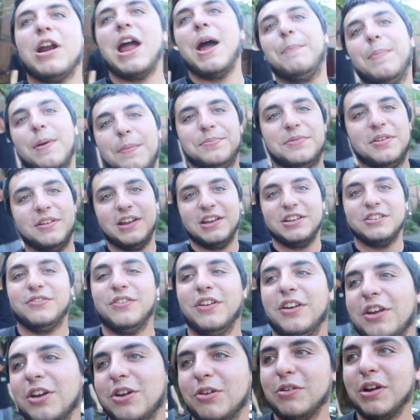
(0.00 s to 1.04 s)
wrap up today's
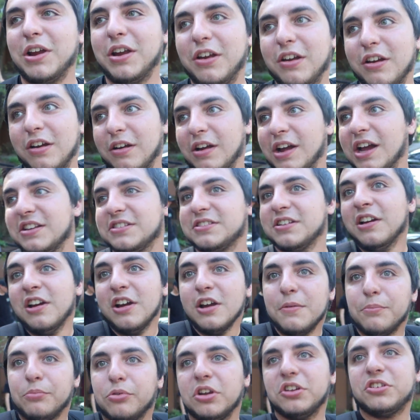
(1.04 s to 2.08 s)
video right here, guys.
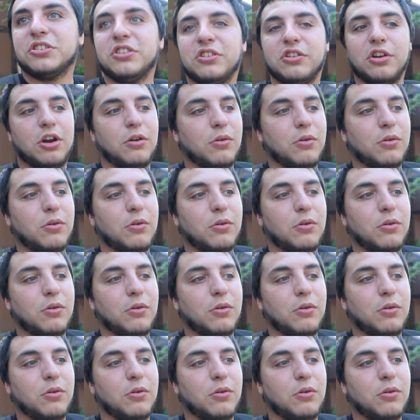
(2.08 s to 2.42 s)
Appreciate